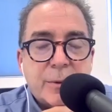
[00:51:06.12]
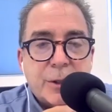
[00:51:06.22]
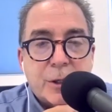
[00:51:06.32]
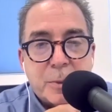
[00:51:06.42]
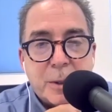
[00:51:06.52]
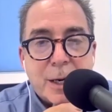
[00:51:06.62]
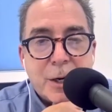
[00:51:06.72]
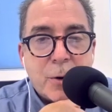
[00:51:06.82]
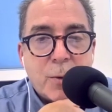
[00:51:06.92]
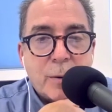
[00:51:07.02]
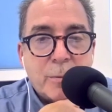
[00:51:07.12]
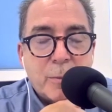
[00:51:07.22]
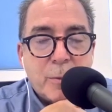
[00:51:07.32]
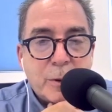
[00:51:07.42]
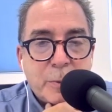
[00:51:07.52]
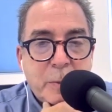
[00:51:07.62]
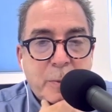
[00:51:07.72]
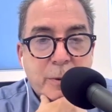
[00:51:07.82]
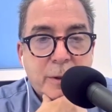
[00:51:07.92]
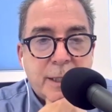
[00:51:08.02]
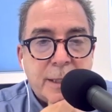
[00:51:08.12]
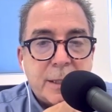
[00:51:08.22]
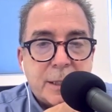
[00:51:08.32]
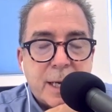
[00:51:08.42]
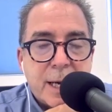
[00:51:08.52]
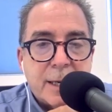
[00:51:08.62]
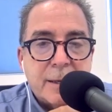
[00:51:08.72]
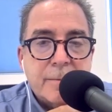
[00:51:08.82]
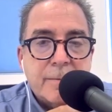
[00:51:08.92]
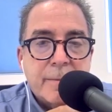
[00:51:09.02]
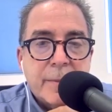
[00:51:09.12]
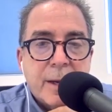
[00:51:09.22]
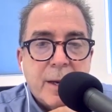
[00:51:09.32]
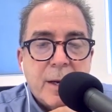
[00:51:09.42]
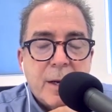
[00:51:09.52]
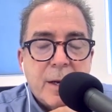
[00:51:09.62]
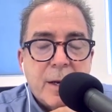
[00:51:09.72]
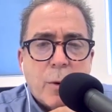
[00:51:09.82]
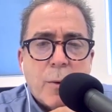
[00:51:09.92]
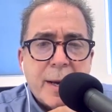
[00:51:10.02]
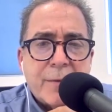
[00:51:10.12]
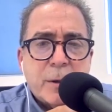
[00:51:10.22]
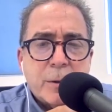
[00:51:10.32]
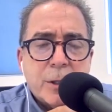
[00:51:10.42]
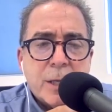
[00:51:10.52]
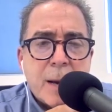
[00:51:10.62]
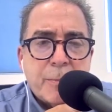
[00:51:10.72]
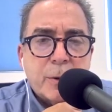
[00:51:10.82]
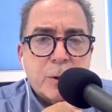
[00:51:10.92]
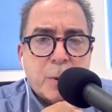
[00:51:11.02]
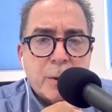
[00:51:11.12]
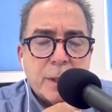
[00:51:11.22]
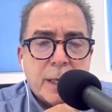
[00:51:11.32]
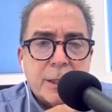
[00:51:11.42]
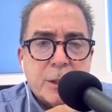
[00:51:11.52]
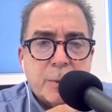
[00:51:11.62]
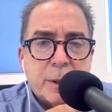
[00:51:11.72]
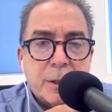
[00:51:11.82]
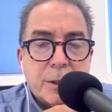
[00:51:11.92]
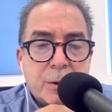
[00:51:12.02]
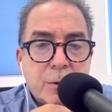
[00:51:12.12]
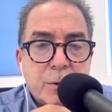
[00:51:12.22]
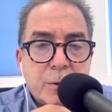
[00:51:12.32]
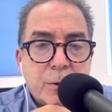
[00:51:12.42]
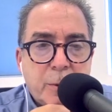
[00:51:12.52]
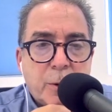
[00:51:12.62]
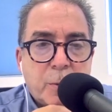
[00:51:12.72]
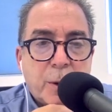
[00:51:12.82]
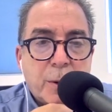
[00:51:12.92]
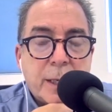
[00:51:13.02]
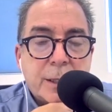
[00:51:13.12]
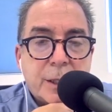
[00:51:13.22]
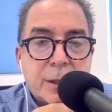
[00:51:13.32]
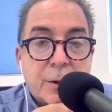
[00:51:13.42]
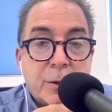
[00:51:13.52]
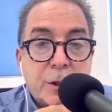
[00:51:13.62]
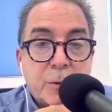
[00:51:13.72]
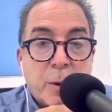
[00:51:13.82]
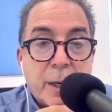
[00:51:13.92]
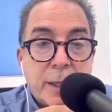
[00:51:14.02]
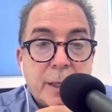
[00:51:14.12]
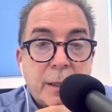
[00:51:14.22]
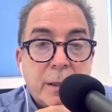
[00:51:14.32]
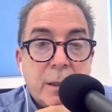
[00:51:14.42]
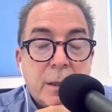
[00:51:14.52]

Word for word: excuse me, not no one, but most people didn't say, well, we have to stop those protests because those people who are protesting are spreading